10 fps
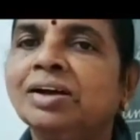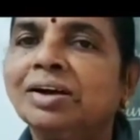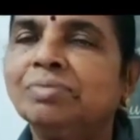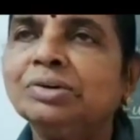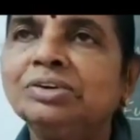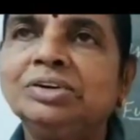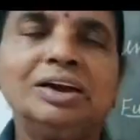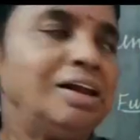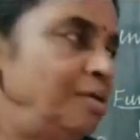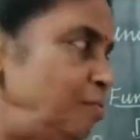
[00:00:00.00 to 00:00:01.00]

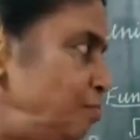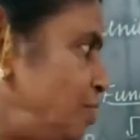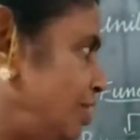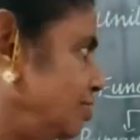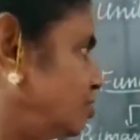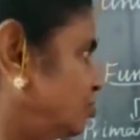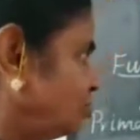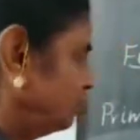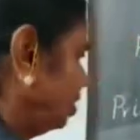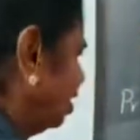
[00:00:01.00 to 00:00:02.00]
commercial banks.
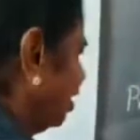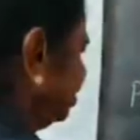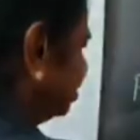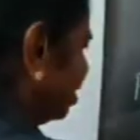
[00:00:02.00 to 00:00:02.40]
So the under